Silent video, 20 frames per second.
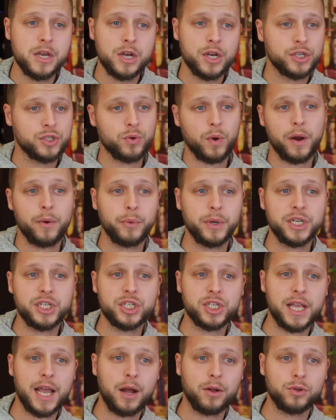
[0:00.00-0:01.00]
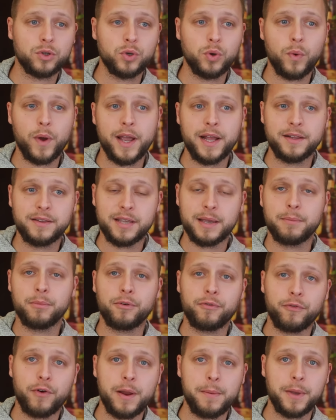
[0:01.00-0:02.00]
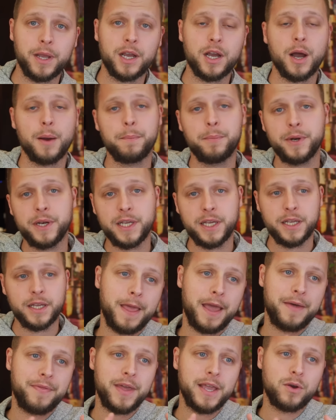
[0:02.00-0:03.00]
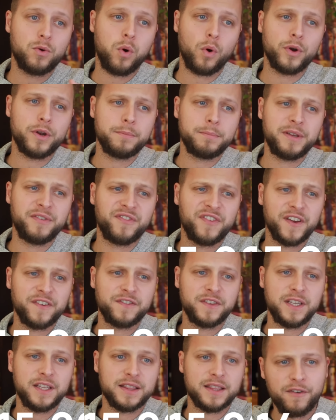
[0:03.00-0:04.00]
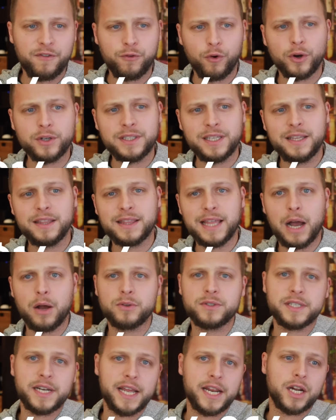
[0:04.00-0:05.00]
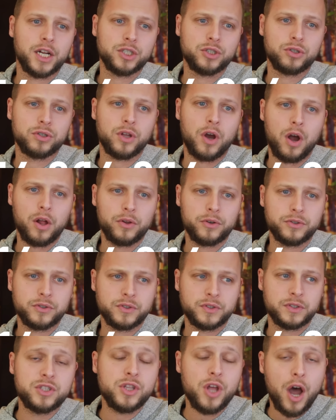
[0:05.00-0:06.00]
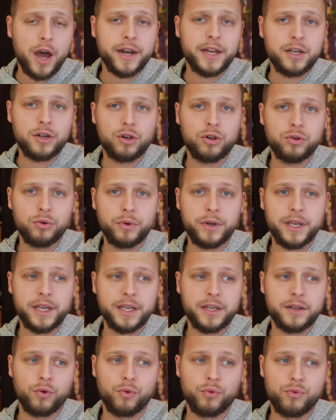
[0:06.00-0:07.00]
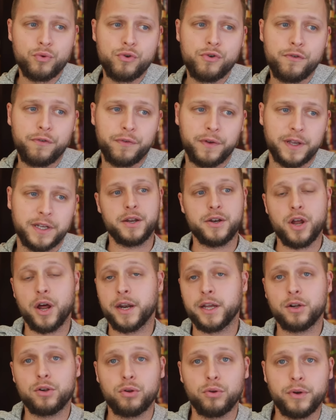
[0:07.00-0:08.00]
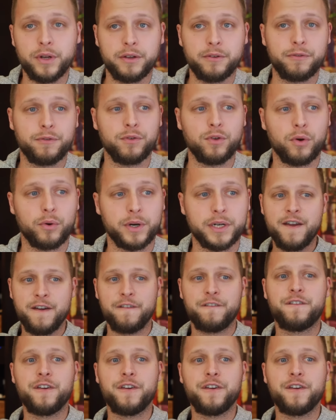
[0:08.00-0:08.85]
So I reached out to a timber framing company and they quoted me $14,800, not including roofing, not including flooring.